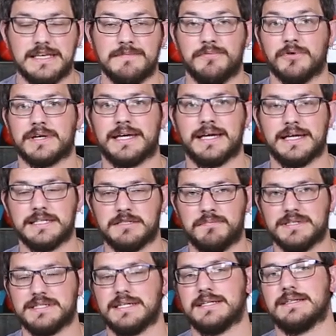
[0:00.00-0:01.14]
keep your kids
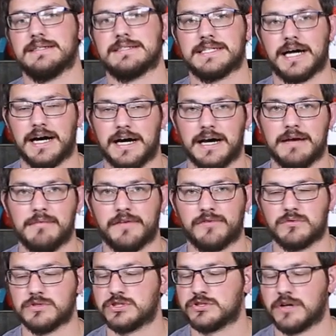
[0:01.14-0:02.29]
busy in this time.
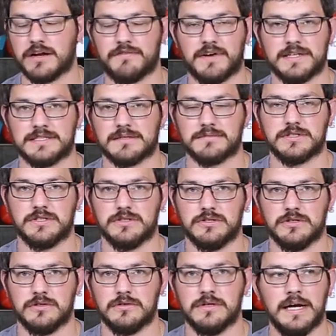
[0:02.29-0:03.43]
Everyone's trying to find something to
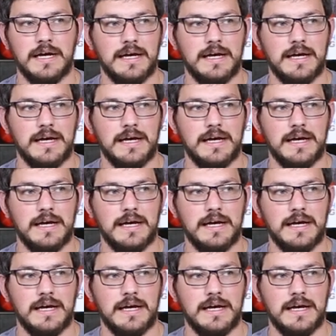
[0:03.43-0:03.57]
do,